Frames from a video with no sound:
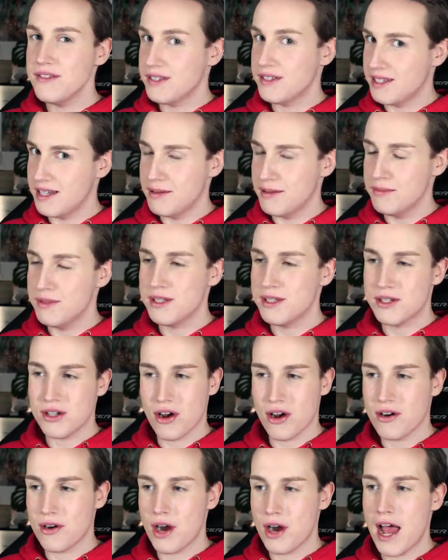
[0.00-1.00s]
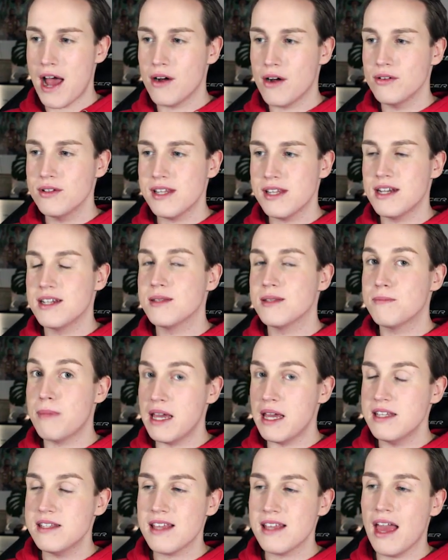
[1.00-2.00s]
sim starter house, and it's
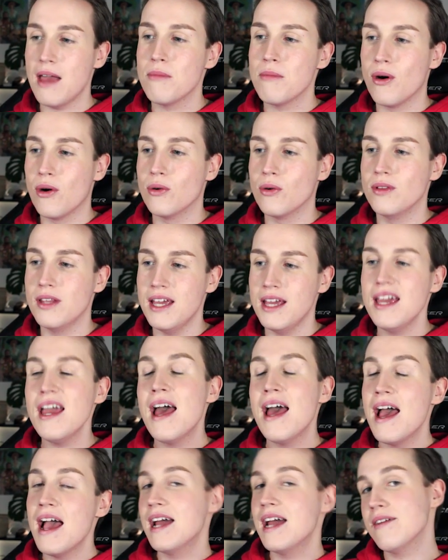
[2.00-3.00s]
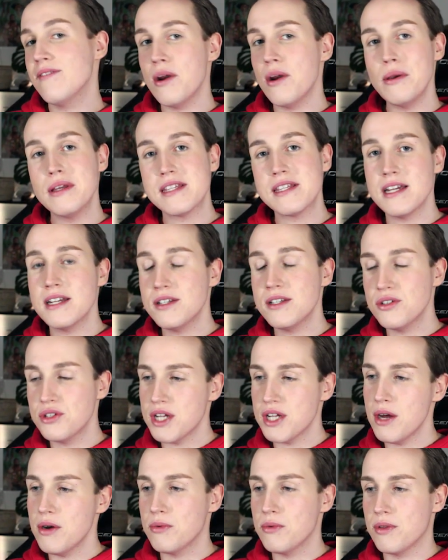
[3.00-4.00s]
base game only. And I'm very excited to
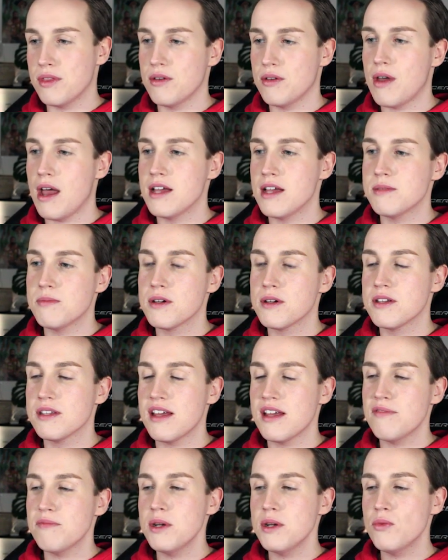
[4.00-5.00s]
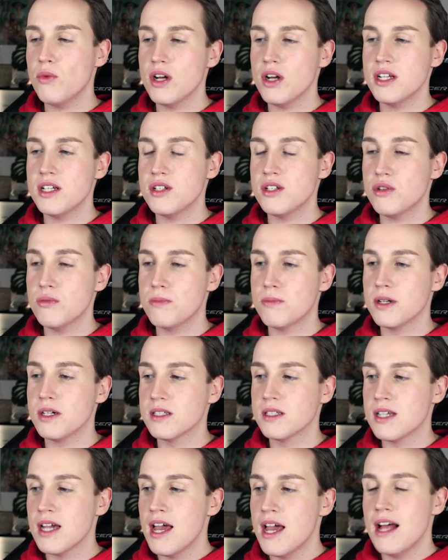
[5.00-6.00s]
share it with you guys because I've been wanting to
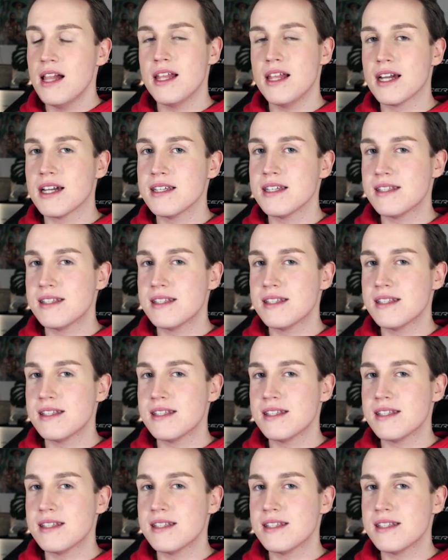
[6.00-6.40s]
build like a